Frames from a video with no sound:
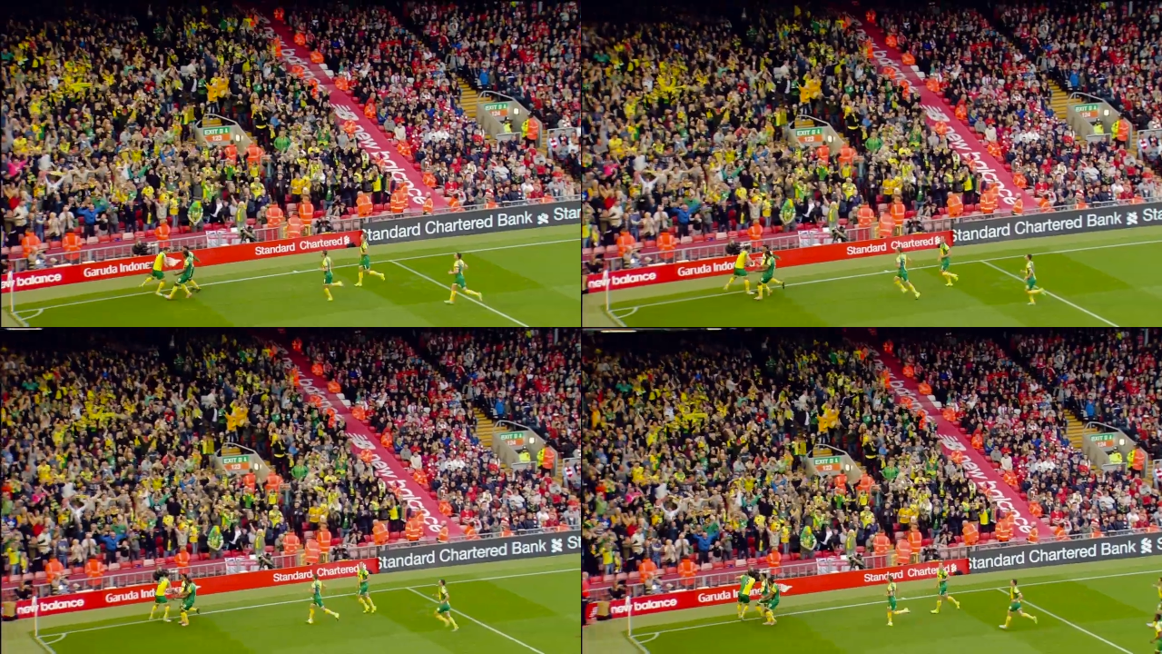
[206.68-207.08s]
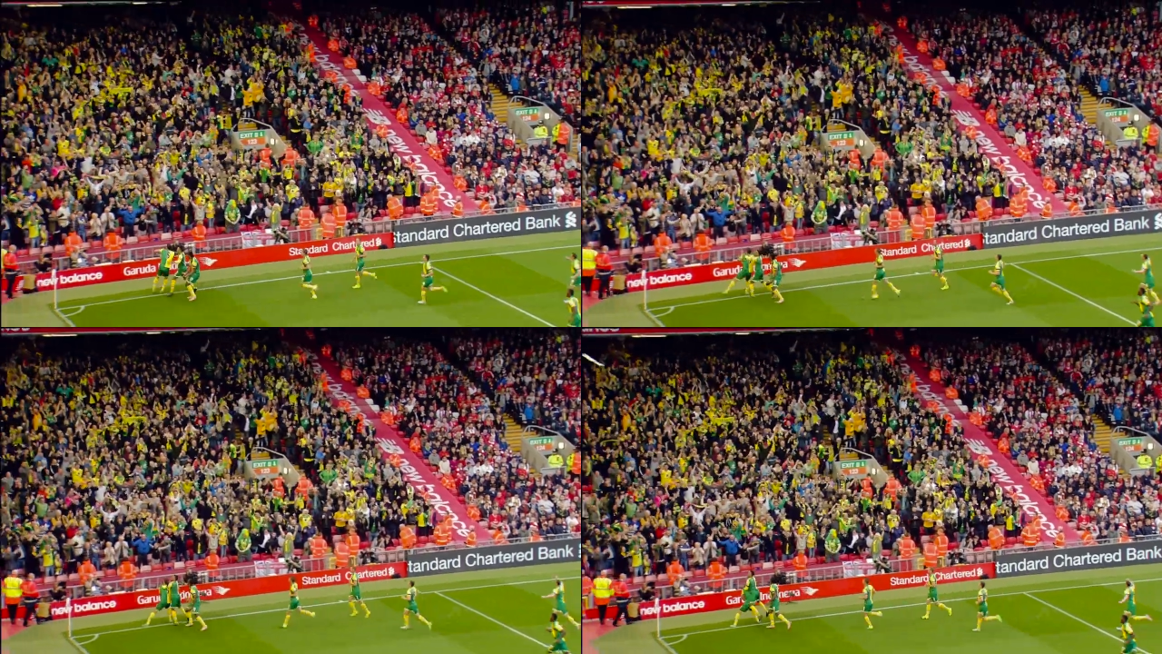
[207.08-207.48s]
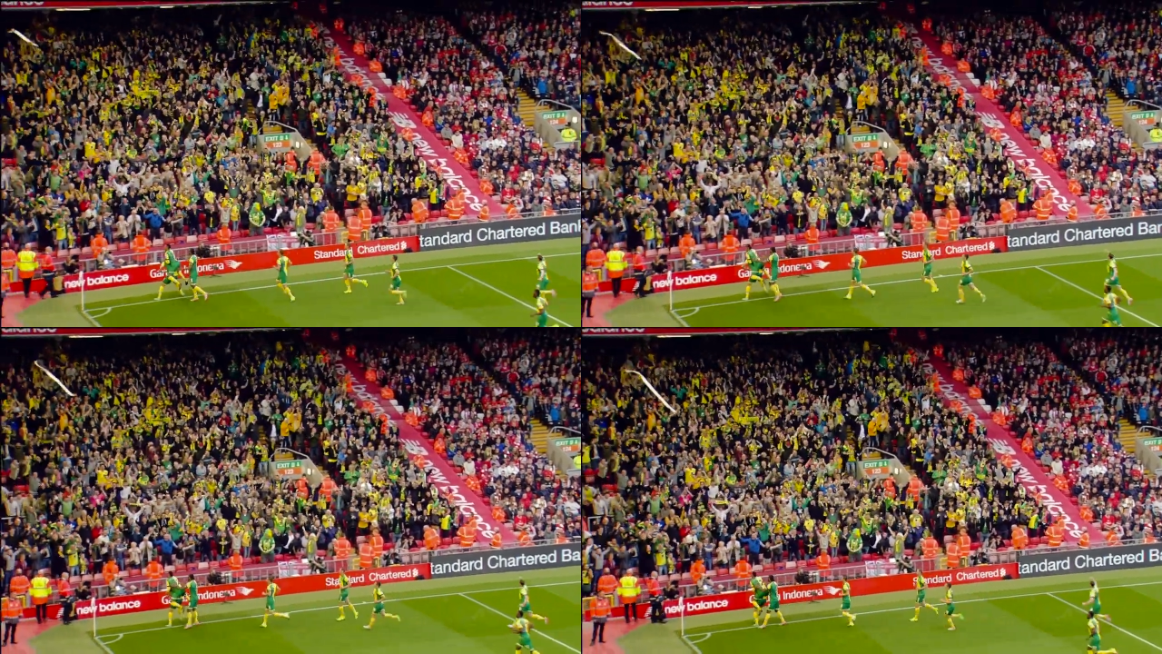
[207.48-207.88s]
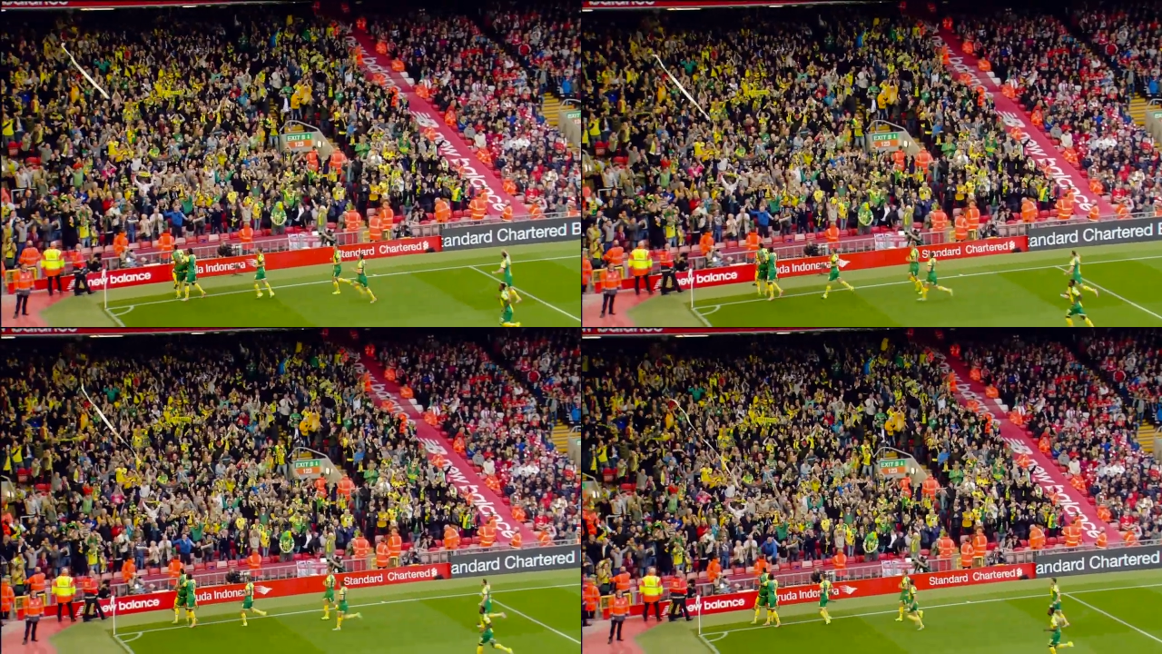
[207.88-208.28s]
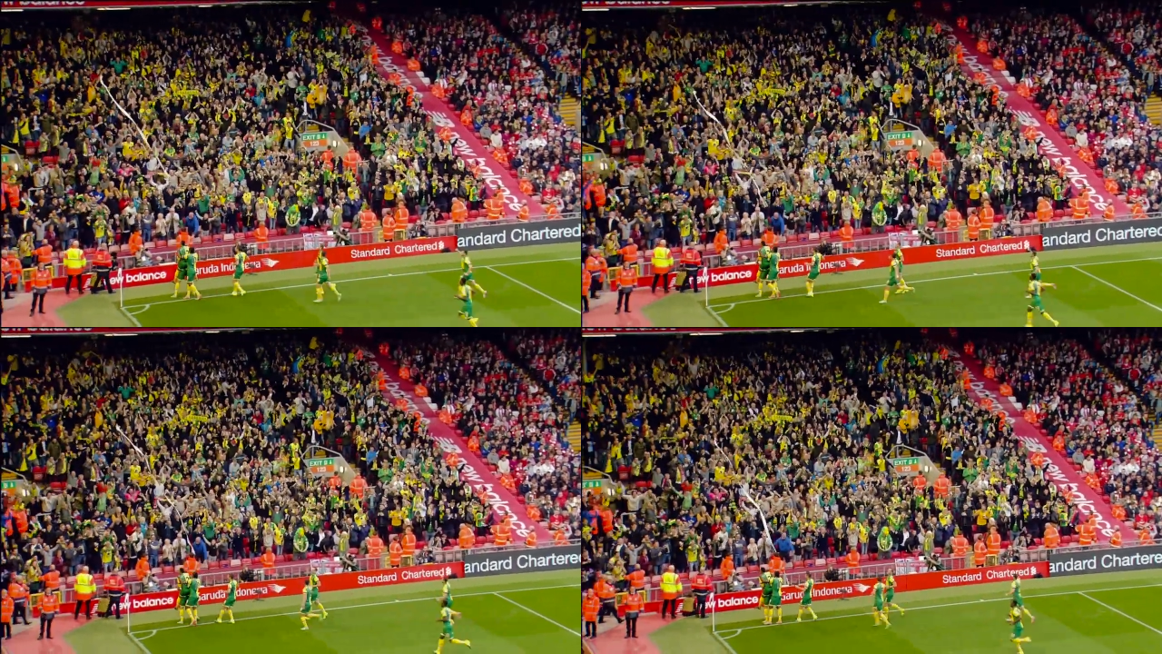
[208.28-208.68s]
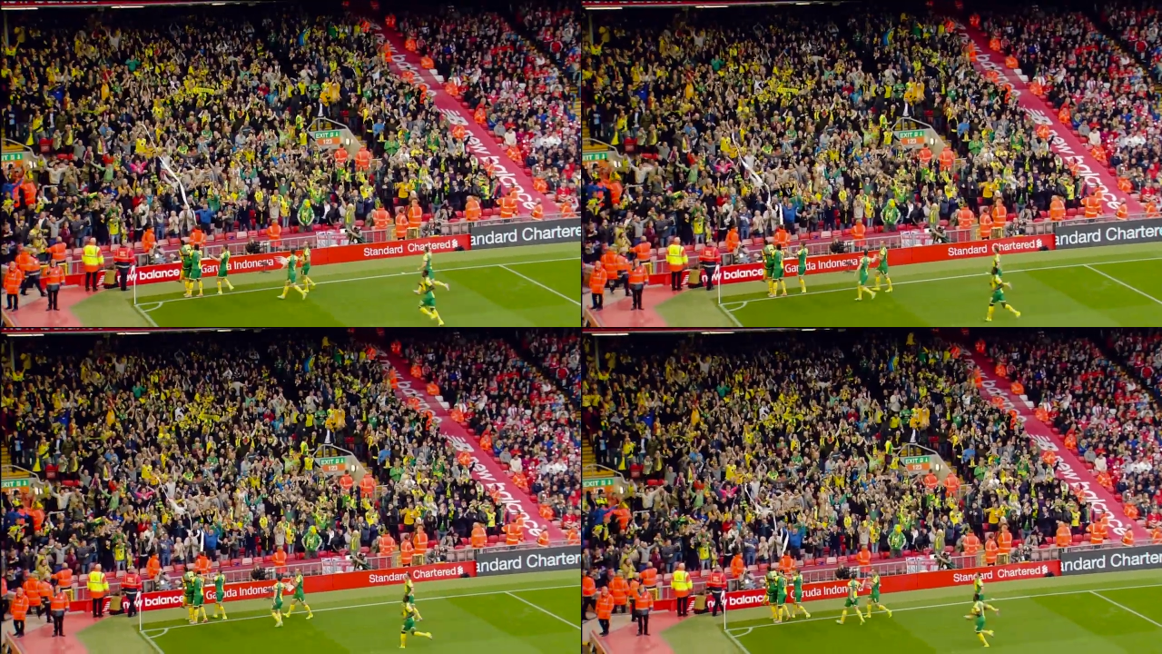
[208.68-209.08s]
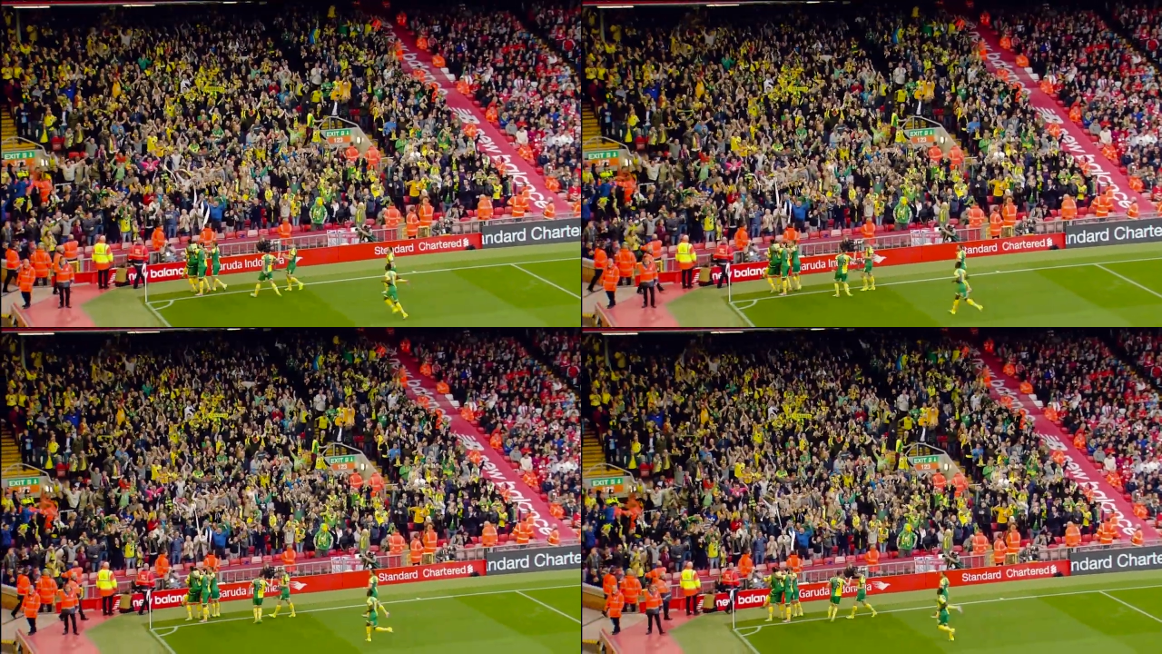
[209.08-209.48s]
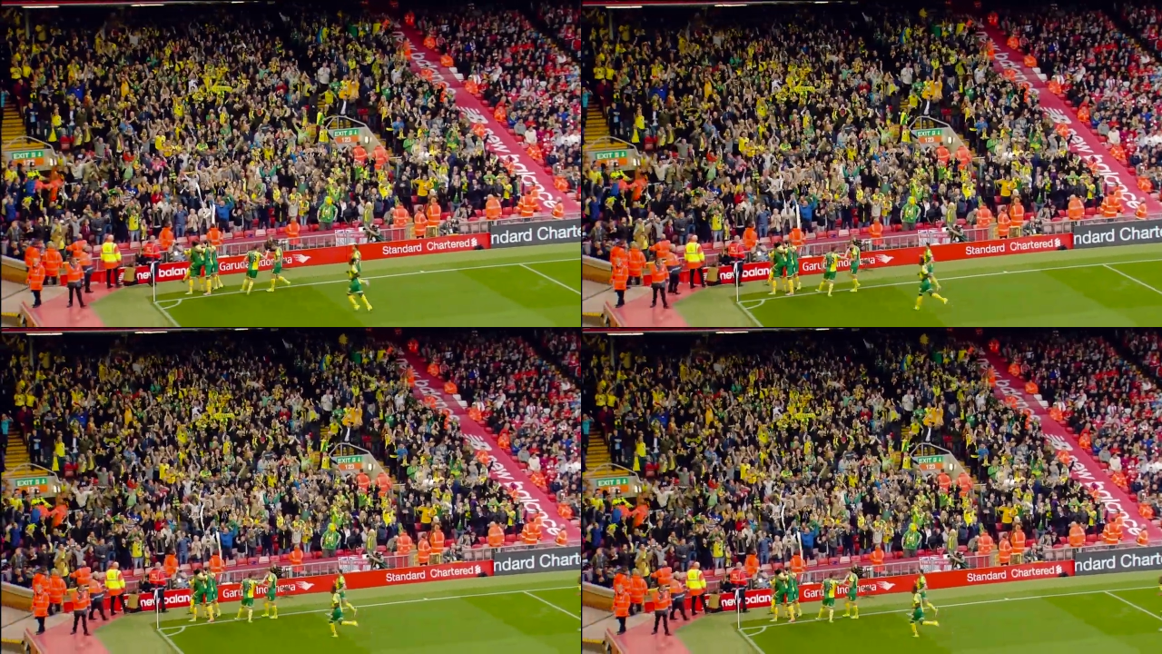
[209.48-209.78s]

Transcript: (no speaker visible)